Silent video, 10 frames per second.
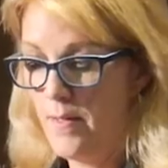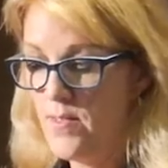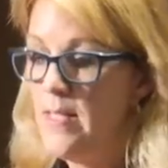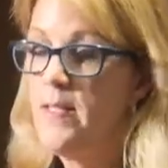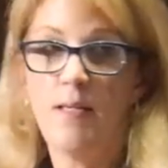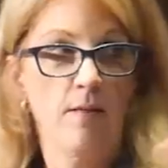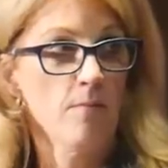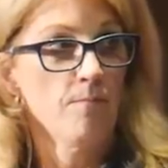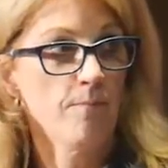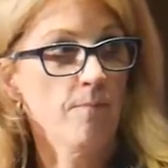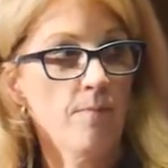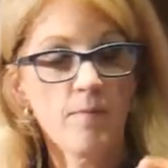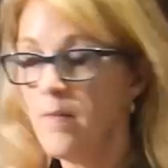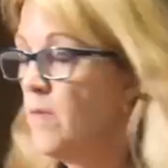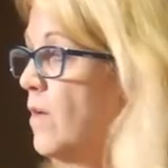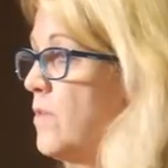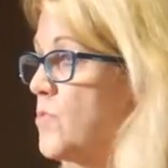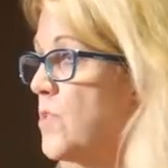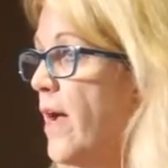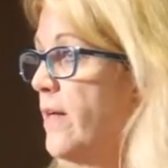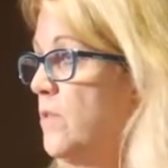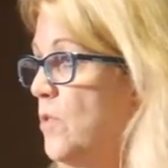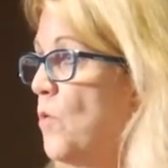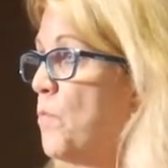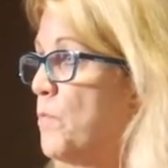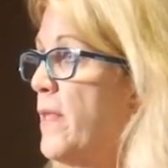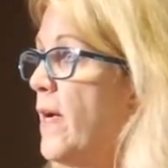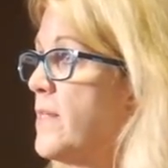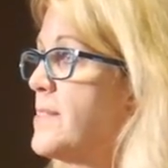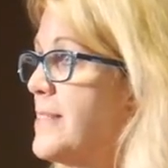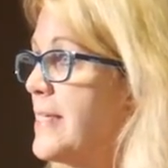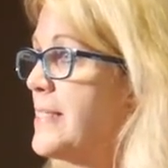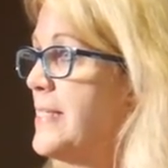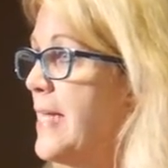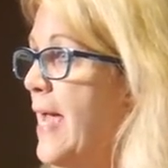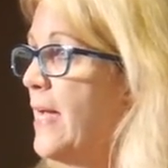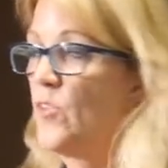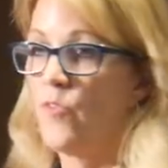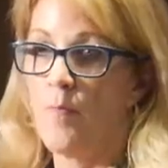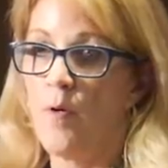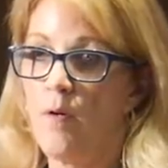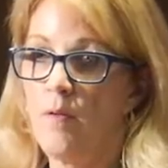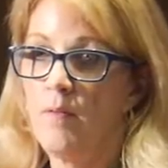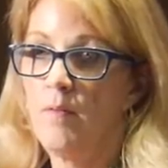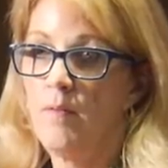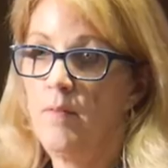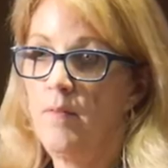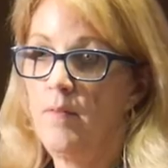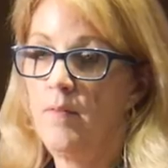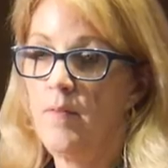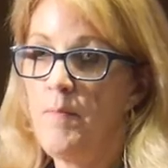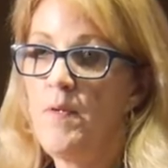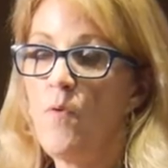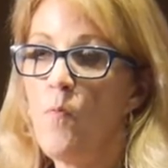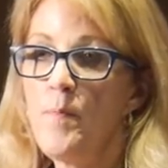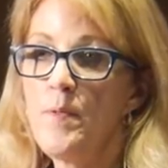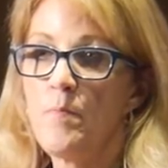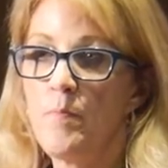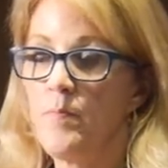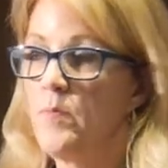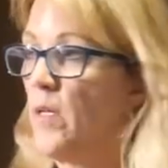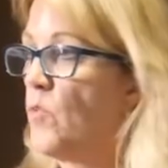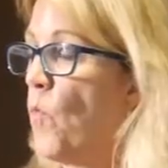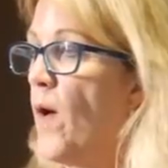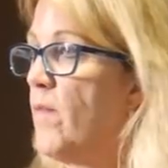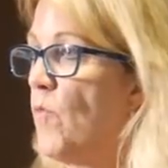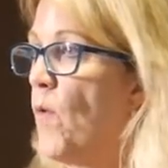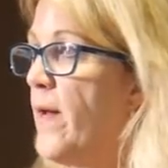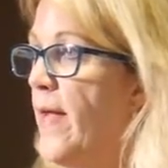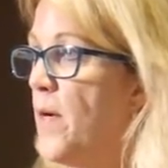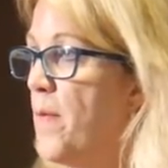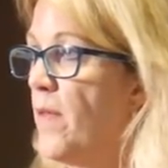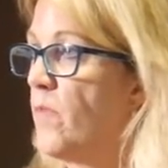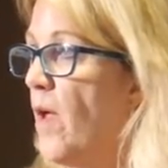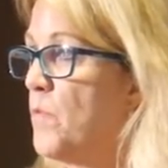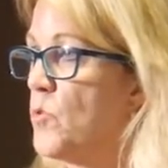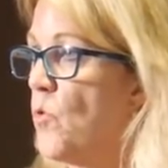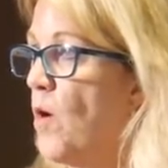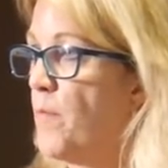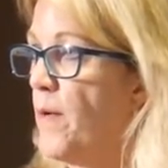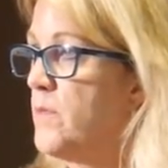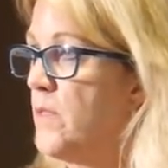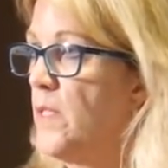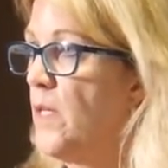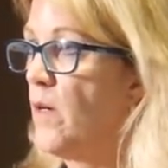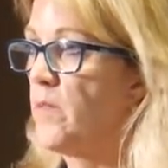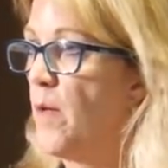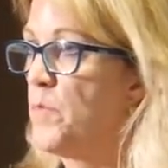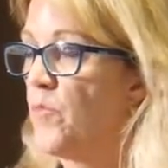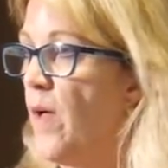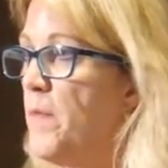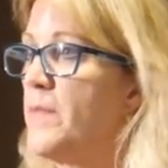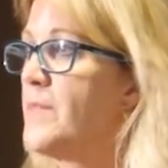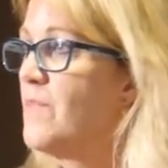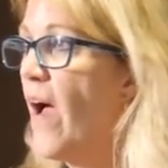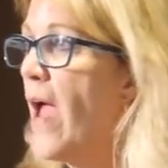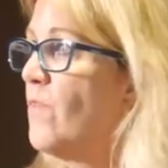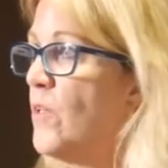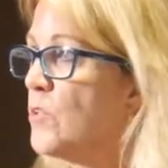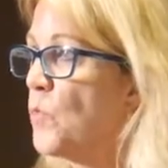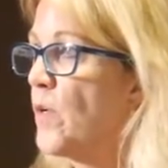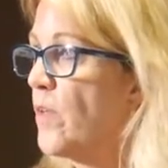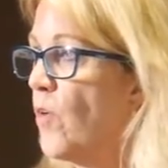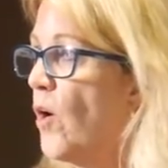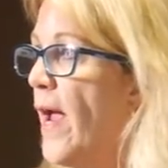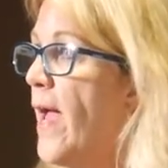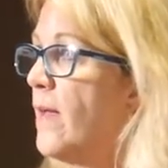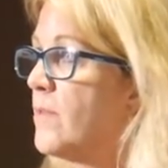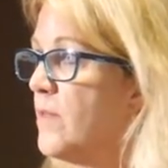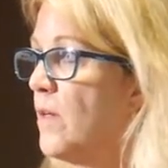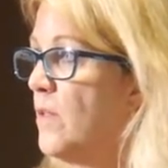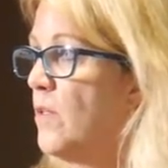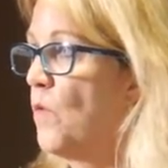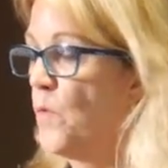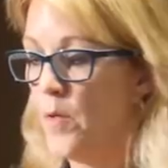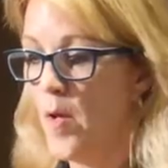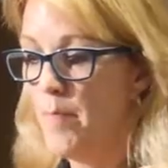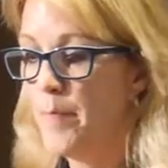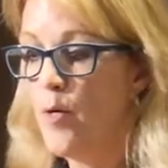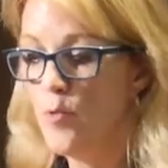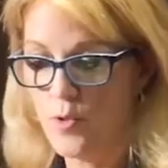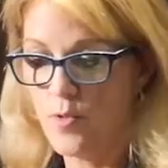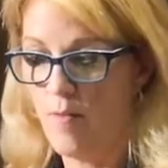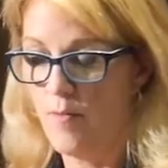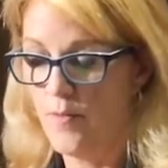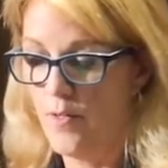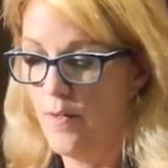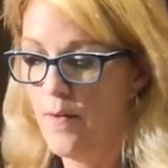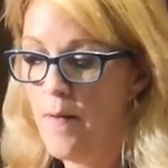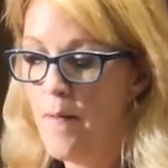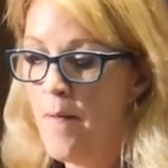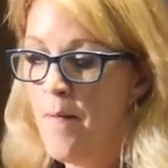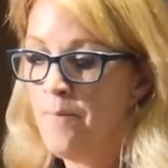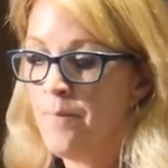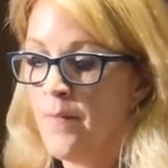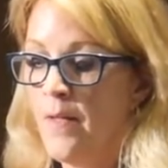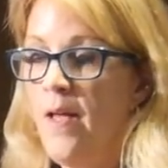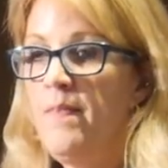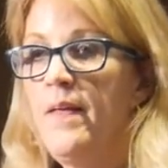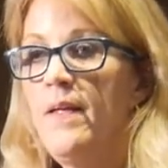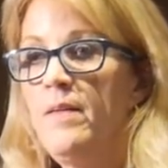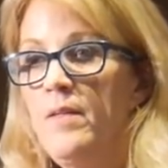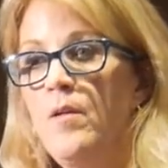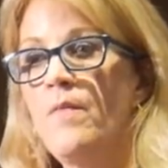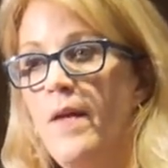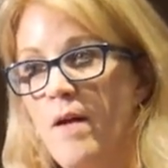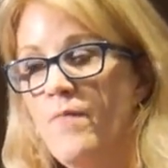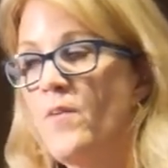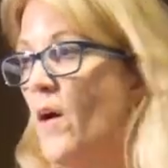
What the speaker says: Cindy on the slide, they got 60 eggs from her. I mean, if a woman does one egg a month times 12 months in a year that's 5 years worth of her eggs that, were poached off of her. And then, they have